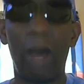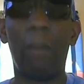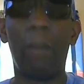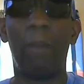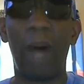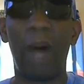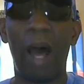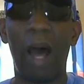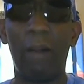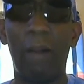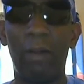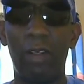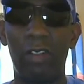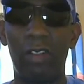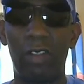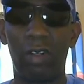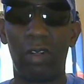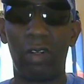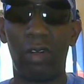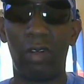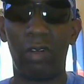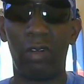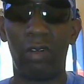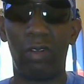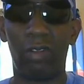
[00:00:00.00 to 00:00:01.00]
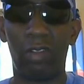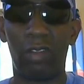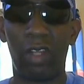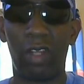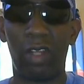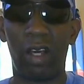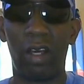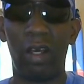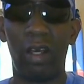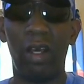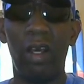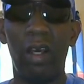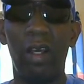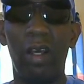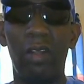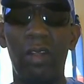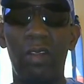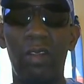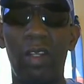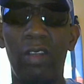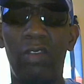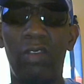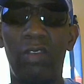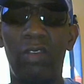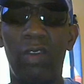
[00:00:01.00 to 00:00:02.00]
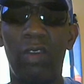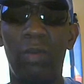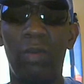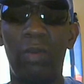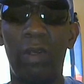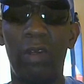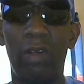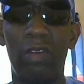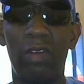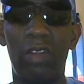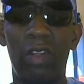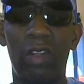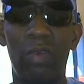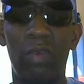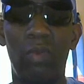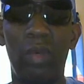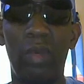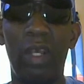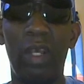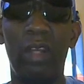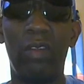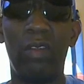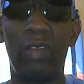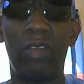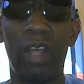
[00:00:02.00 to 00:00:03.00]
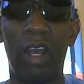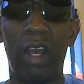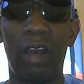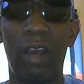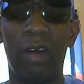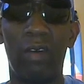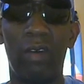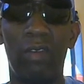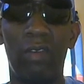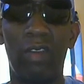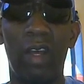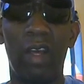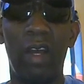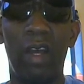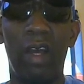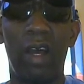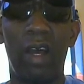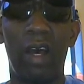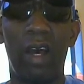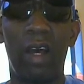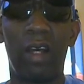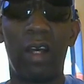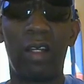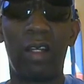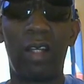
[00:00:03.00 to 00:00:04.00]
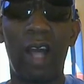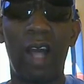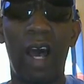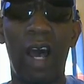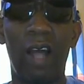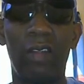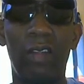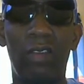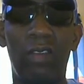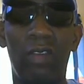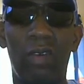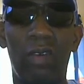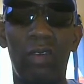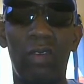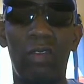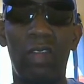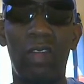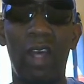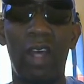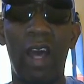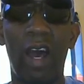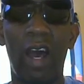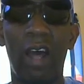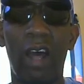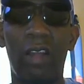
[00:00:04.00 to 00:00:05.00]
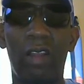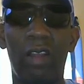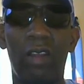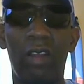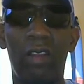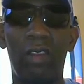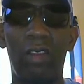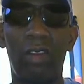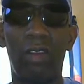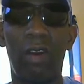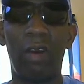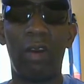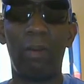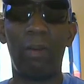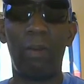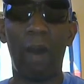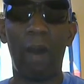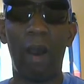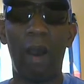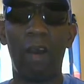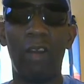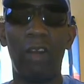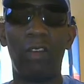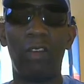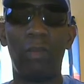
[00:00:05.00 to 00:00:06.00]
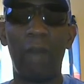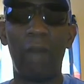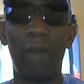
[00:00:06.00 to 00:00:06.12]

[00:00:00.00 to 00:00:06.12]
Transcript: publishers, distribution, retails, consoles, and other third parties